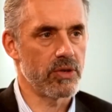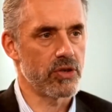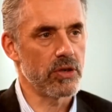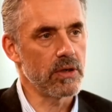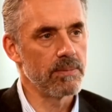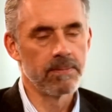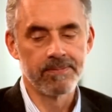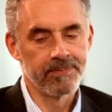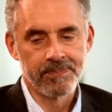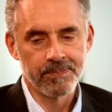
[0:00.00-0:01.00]
mature.
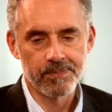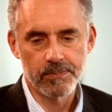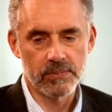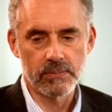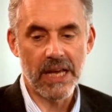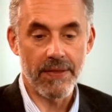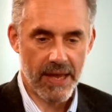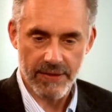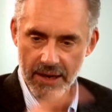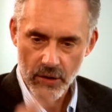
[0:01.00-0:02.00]
And
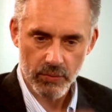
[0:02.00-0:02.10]
then that